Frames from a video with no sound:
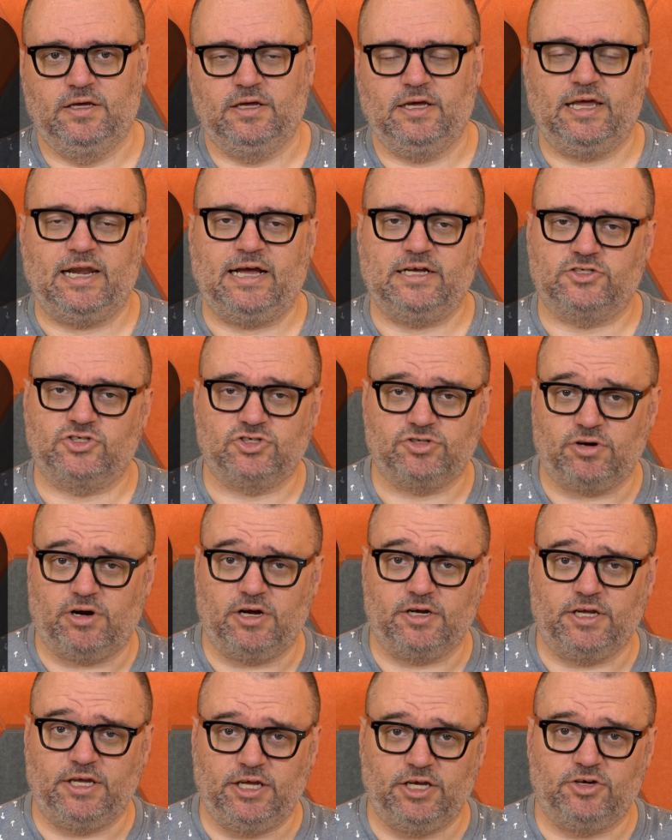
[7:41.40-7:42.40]
It has
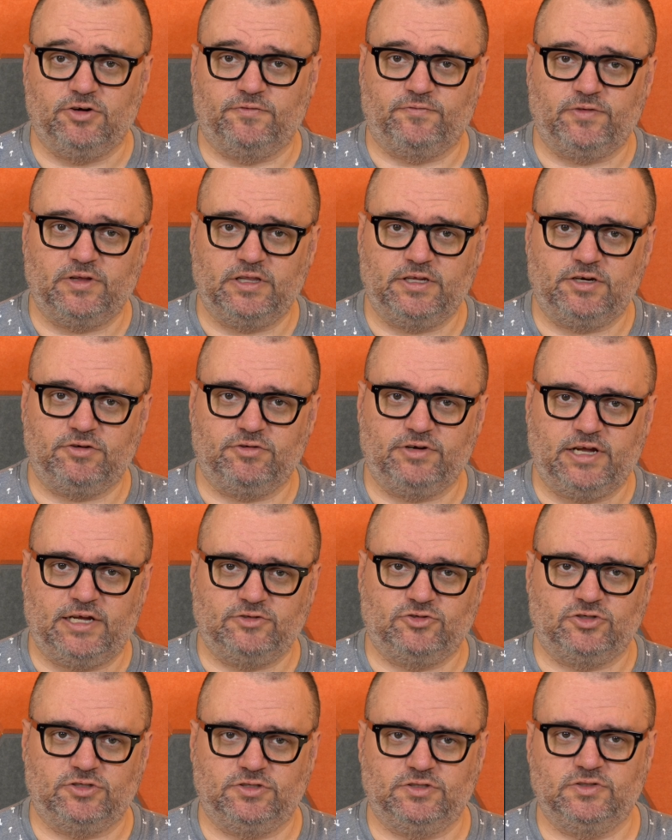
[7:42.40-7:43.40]
strong eco-friendly
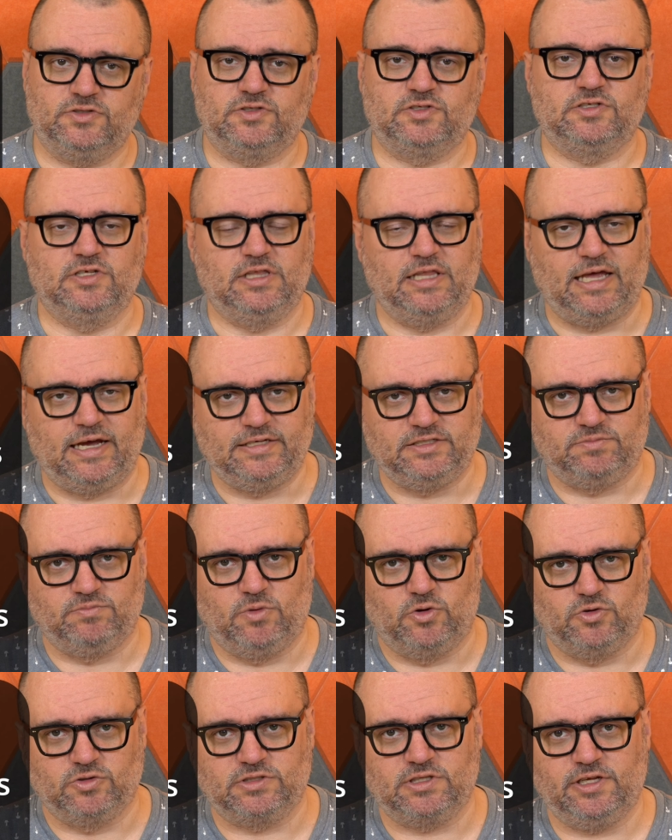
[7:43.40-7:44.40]
credentials, lies
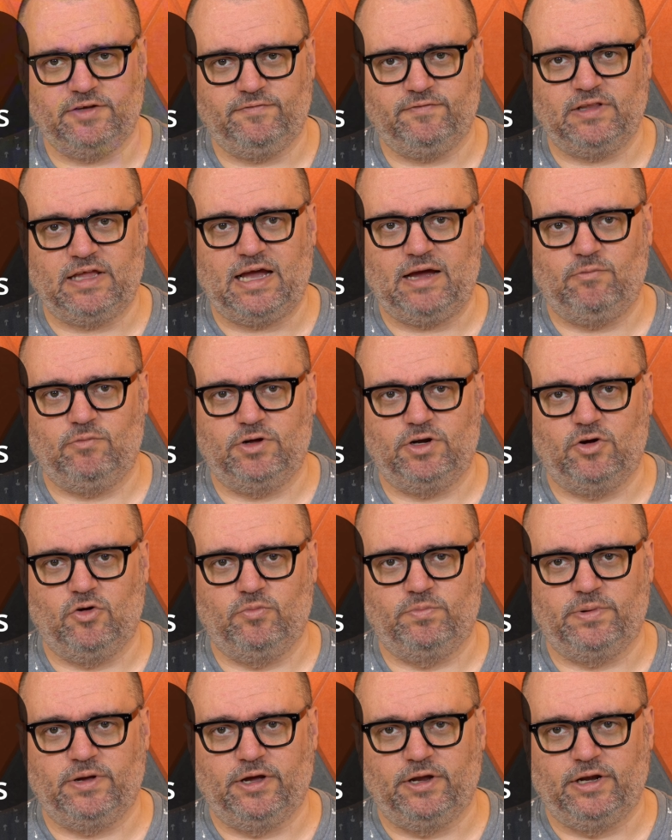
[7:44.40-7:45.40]
mostly flat when
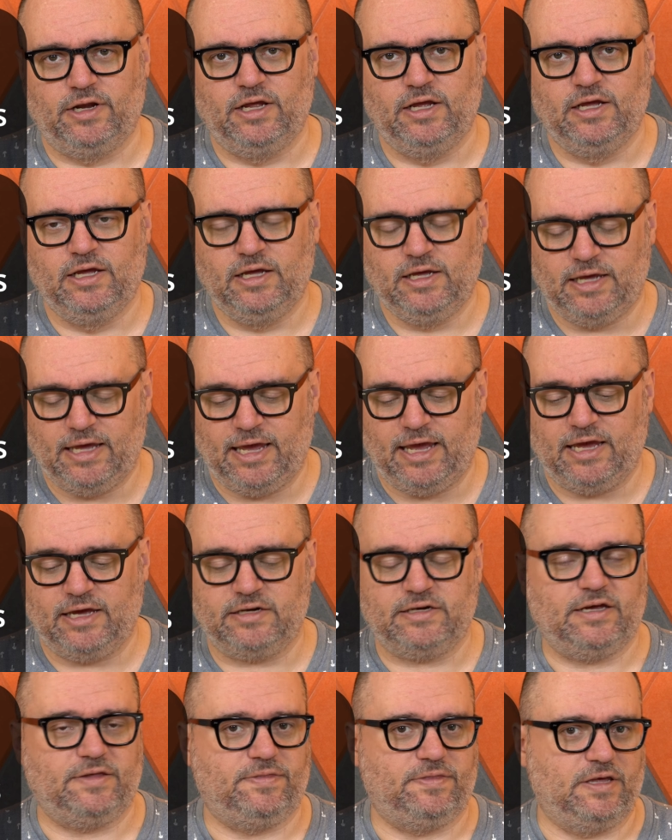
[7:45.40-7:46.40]
open, and
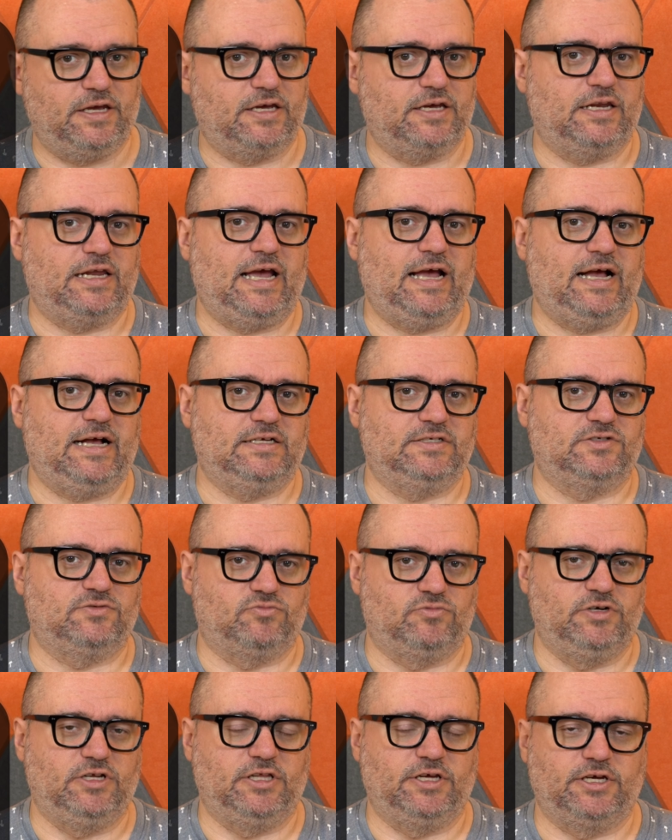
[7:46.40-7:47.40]
I think it has
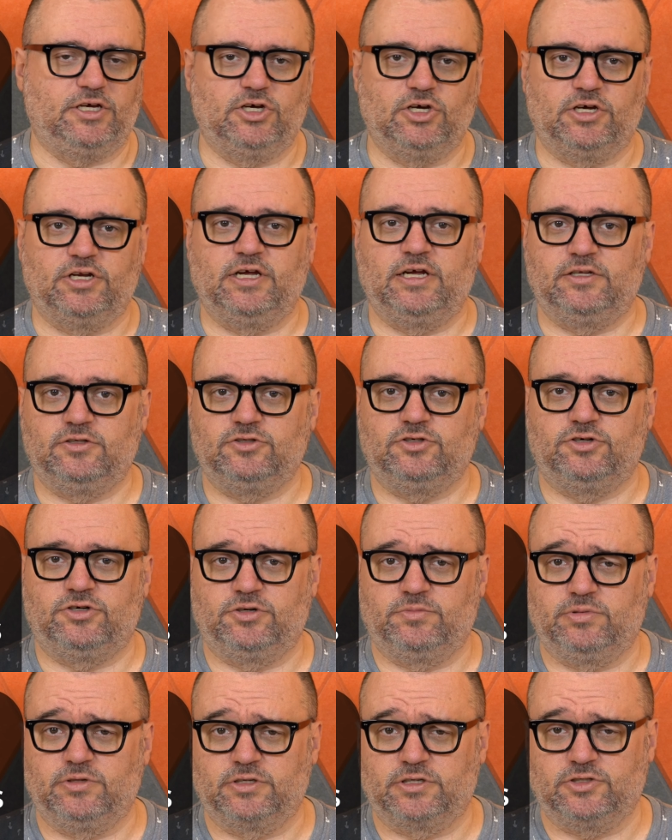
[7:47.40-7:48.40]
really good and
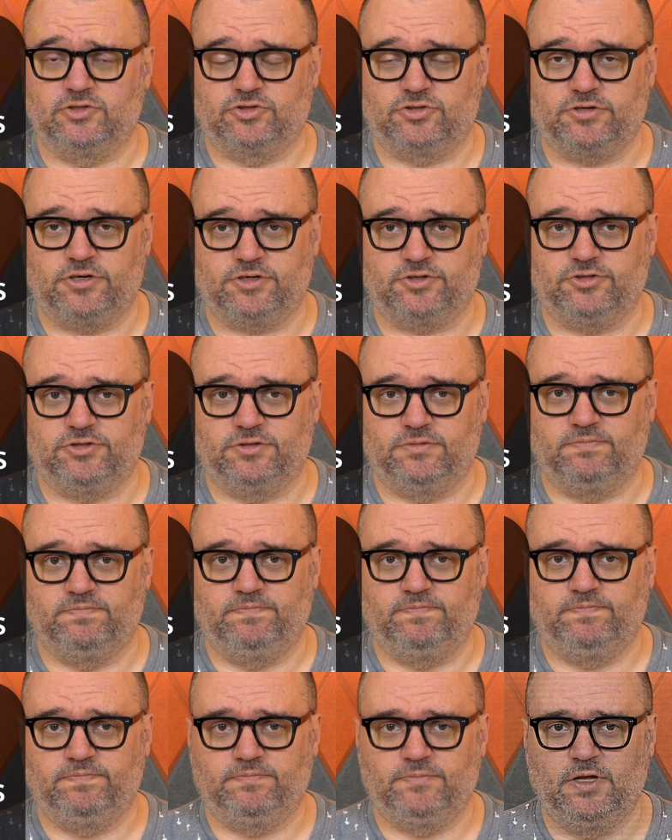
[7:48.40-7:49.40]
durable construction.
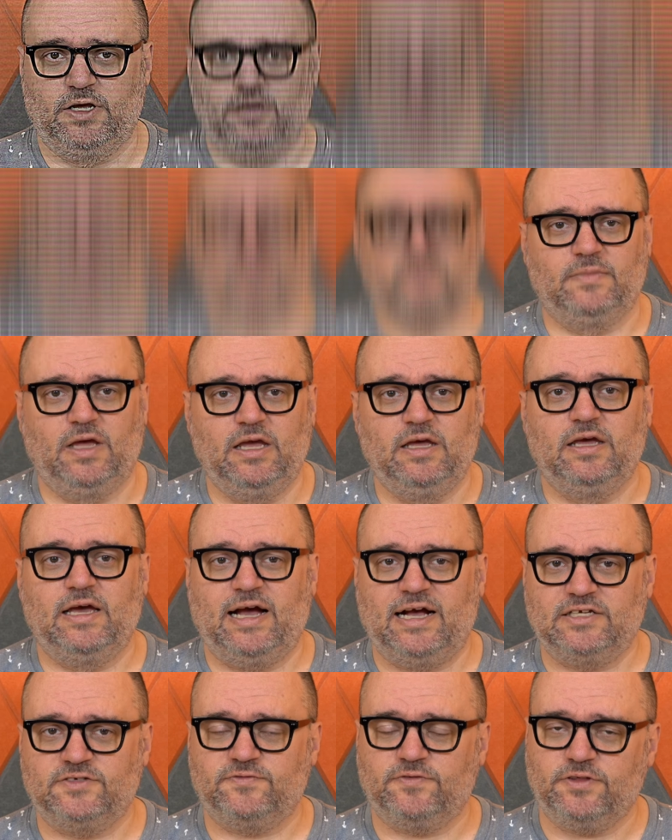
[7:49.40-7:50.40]

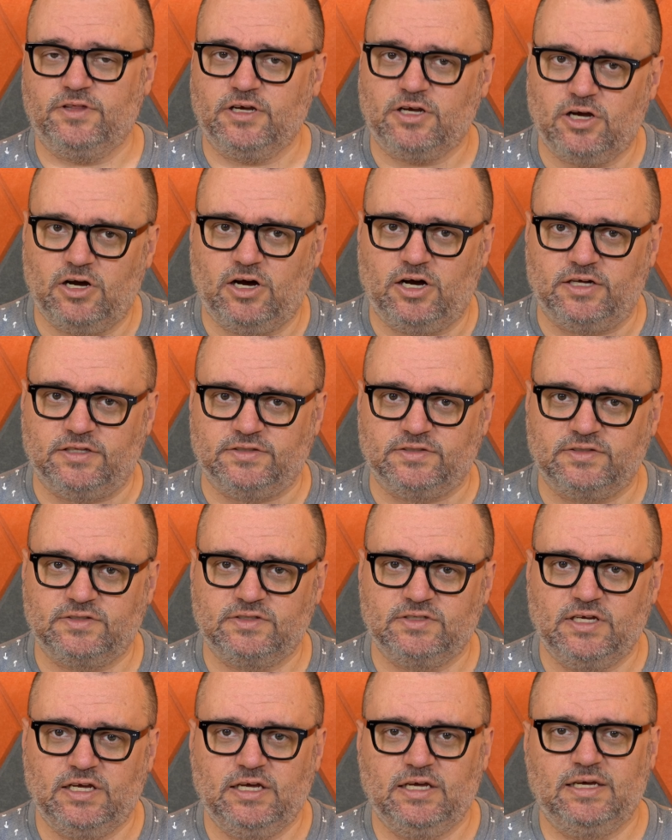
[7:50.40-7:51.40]
As for the
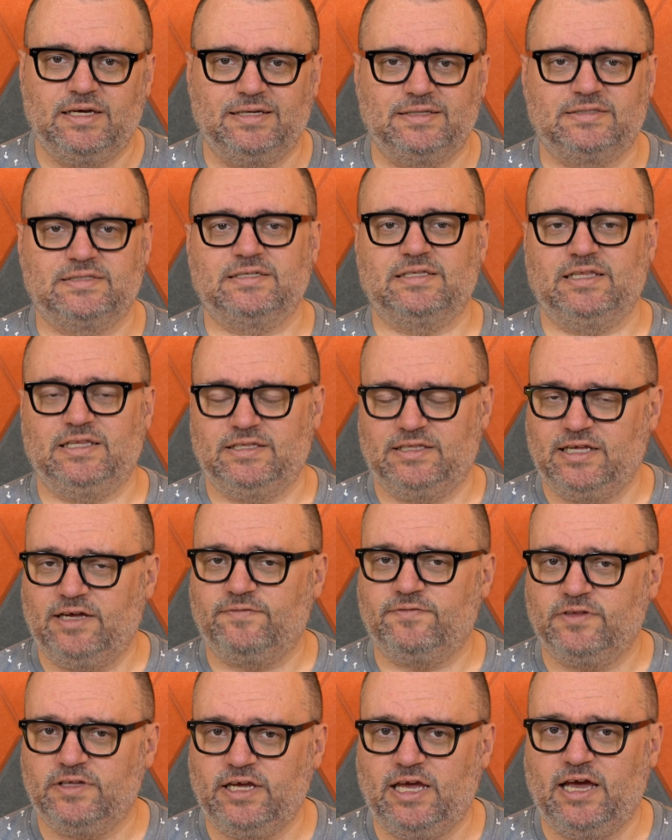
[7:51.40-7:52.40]
cons, it's
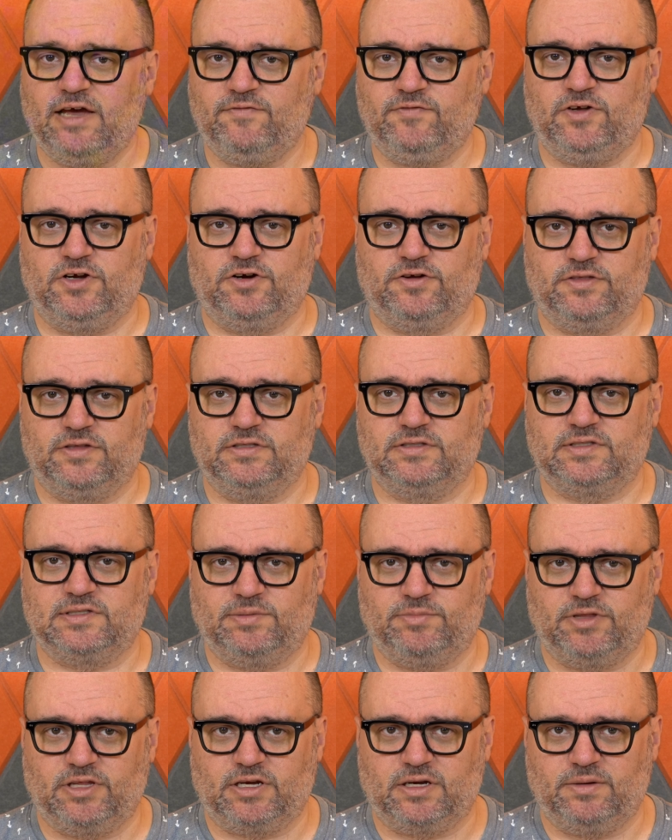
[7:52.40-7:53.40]
definitely heavier than some
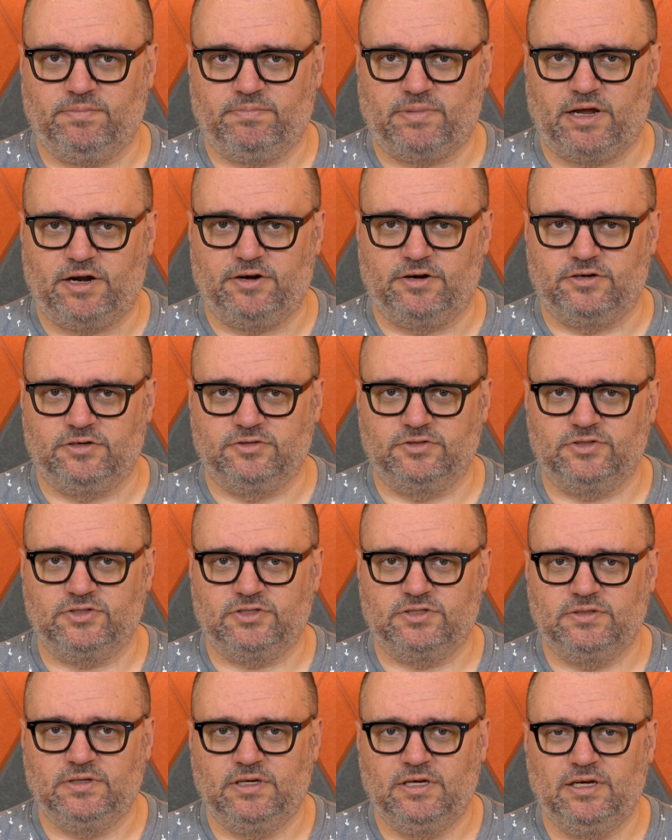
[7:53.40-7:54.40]
of the
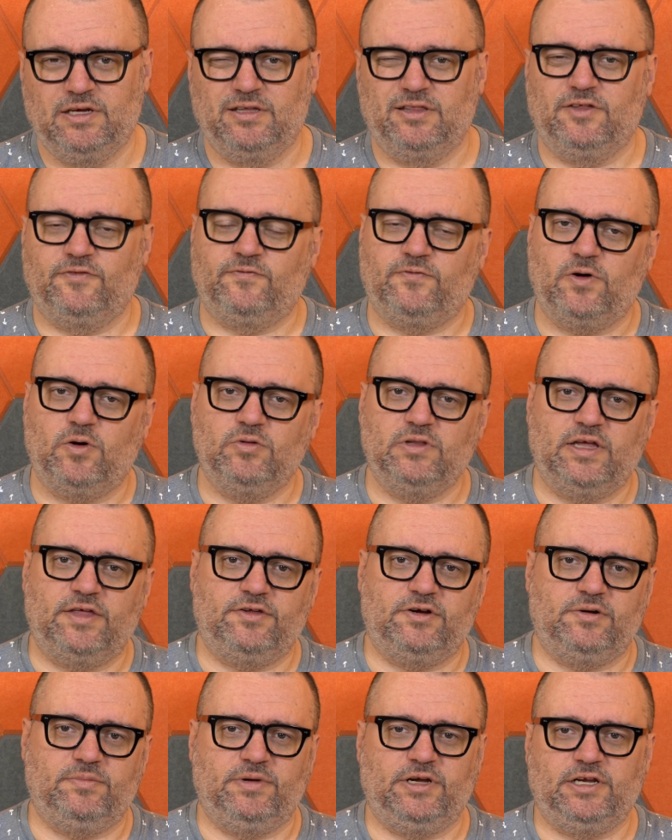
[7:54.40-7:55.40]
competitors. The faux
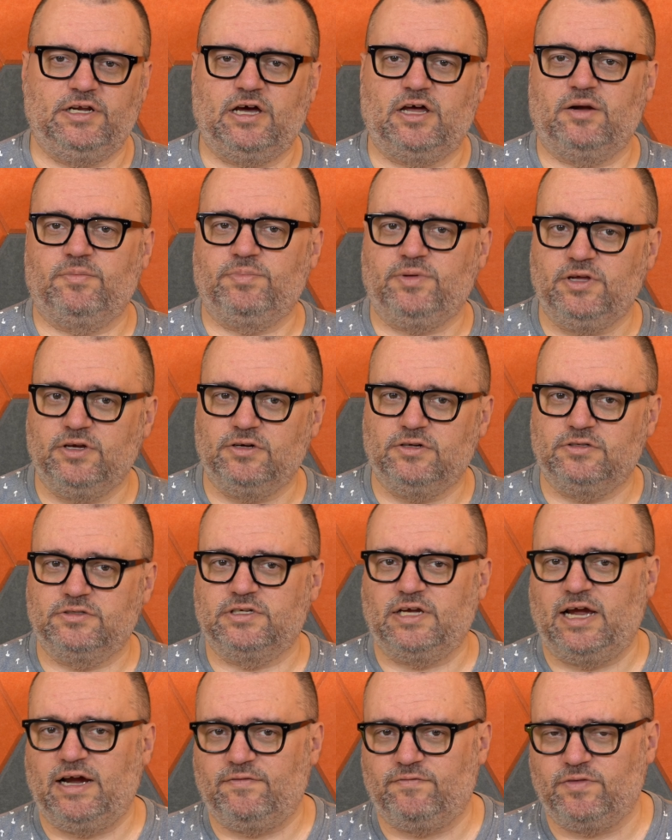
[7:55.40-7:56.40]
leather may not appeal
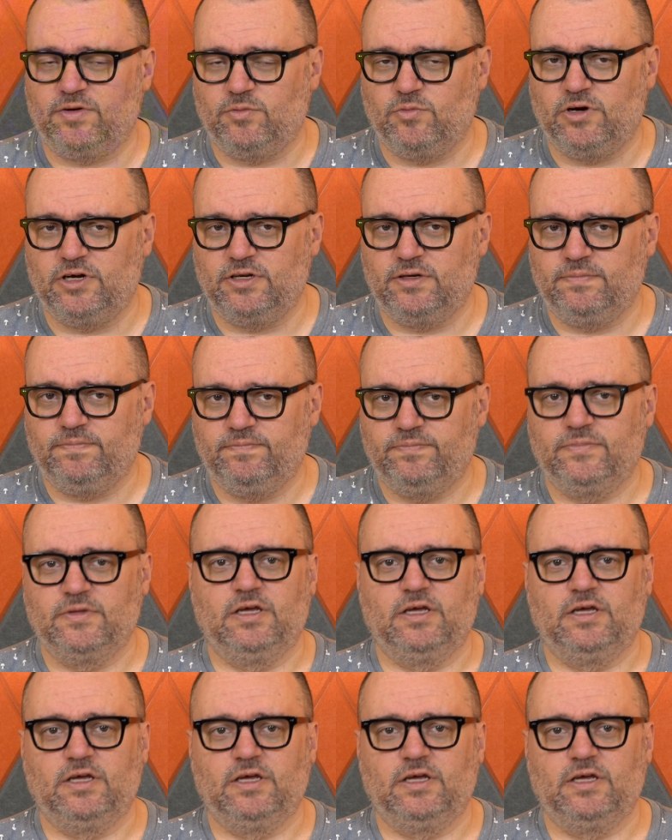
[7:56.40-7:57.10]
to everyone,